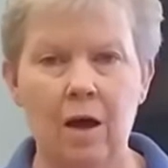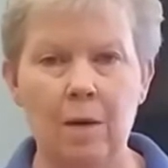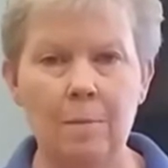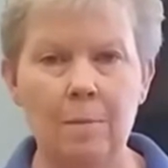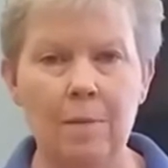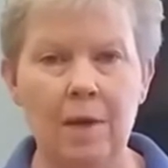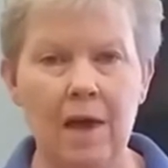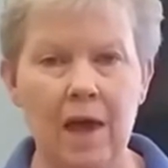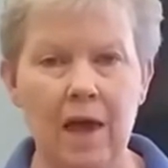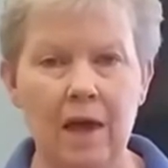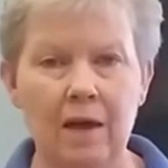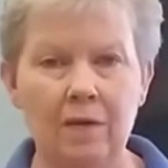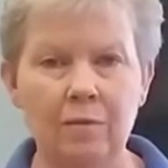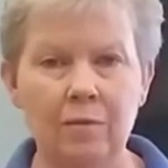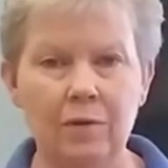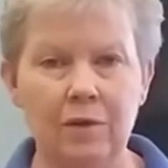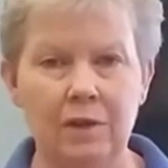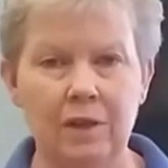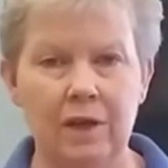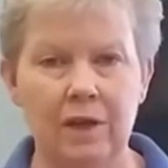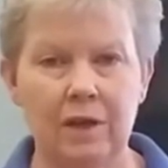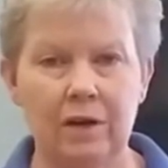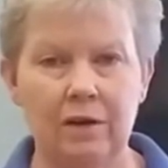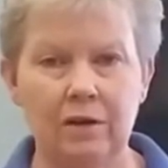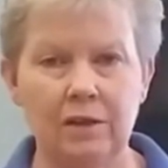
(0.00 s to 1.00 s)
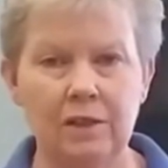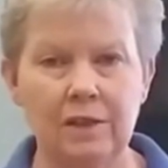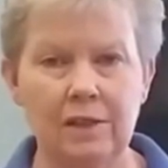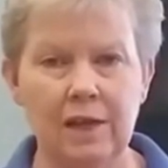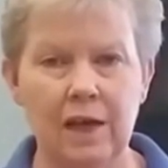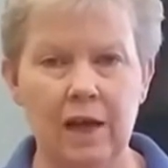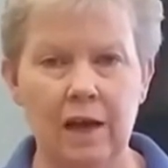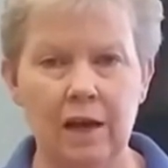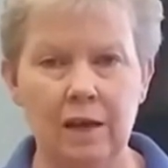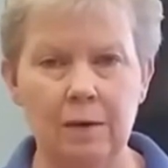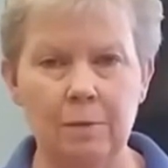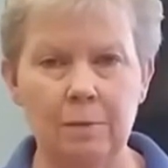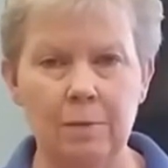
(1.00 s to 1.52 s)
Pat with the Harrison County
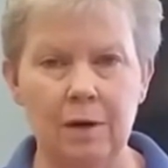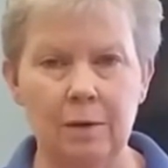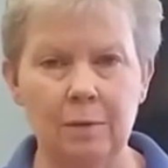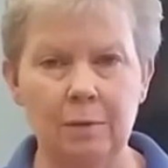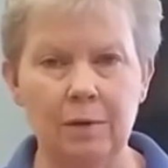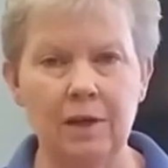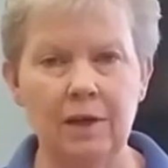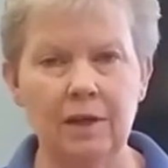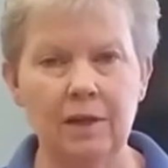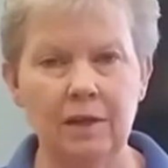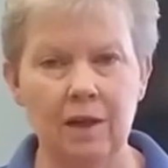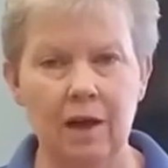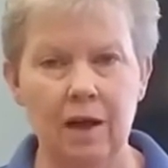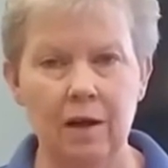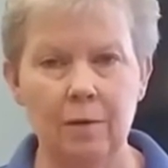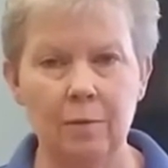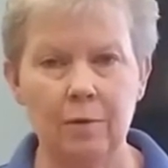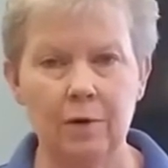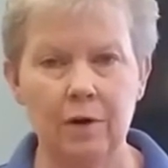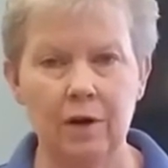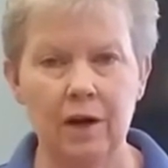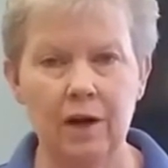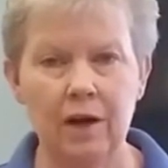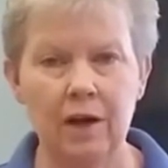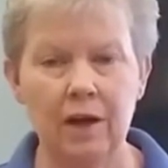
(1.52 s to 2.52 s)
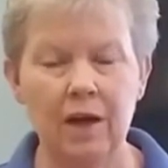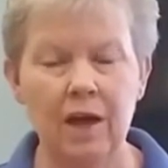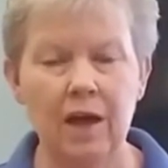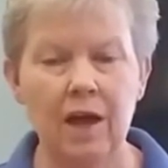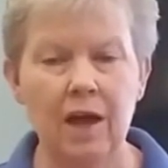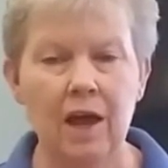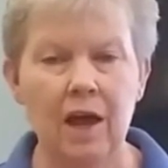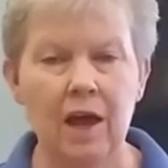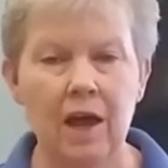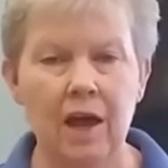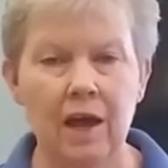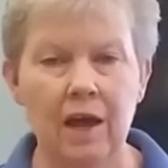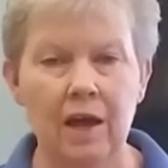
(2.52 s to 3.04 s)
Public Library,
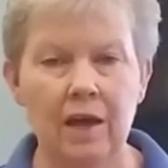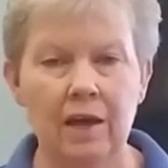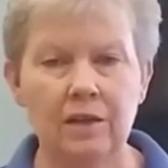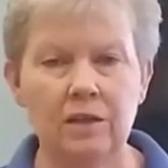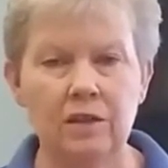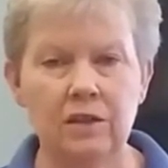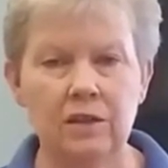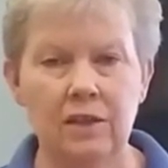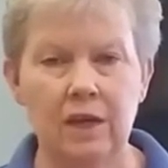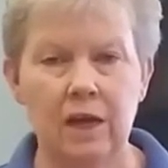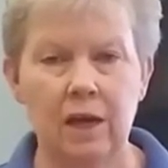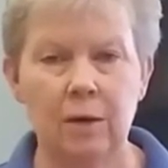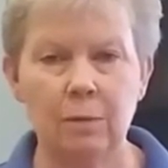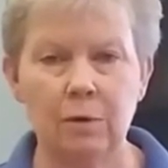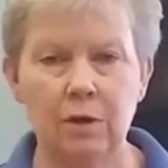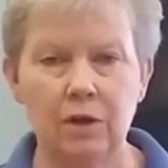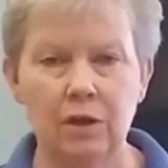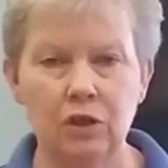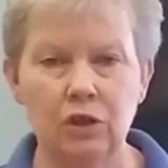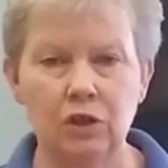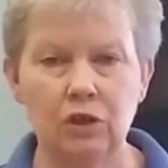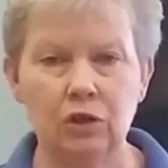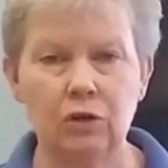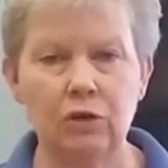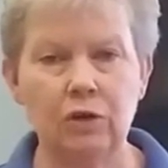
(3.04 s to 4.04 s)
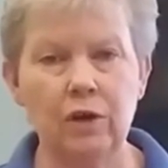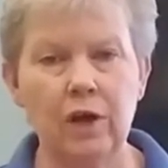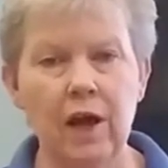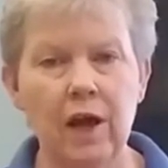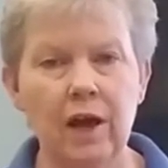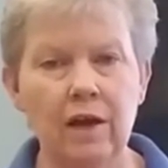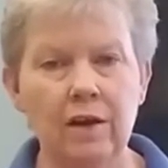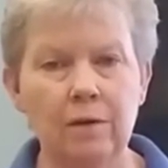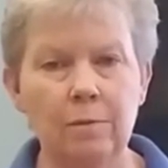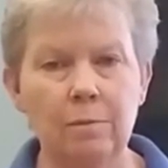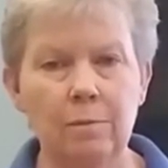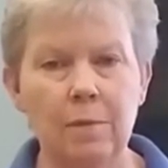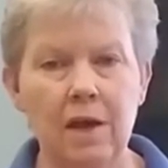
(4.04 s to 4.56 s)
and today I'm going to show you how to
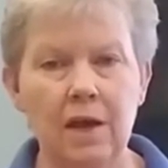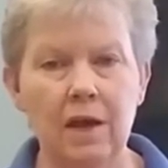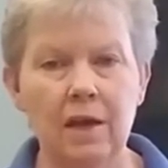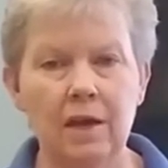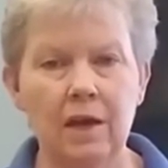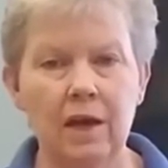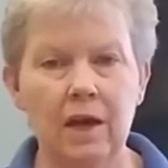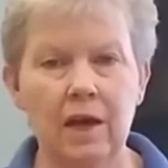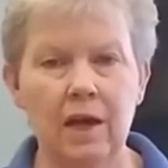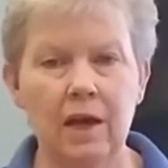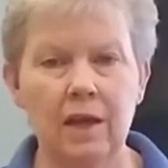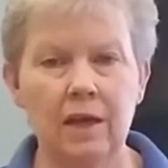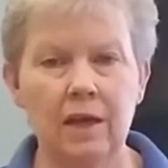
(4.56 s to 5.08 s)
make an